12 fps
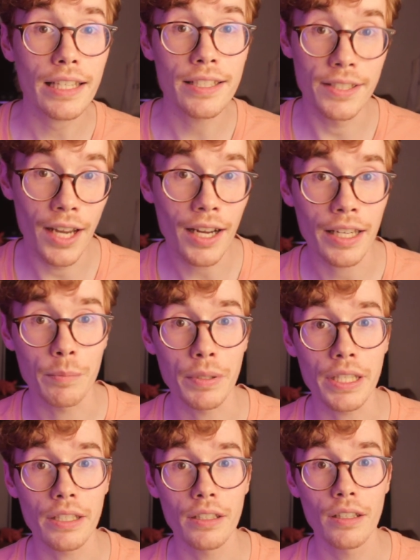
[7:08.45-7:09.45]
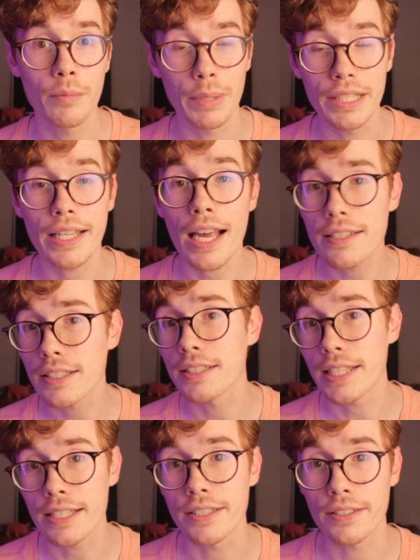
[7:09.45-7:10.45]
is not in P, because S
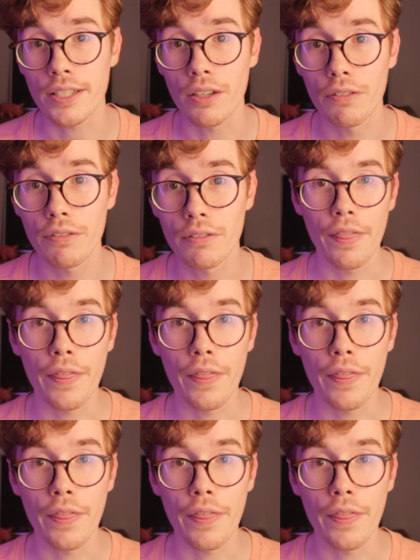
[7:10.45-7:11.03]
contains itself.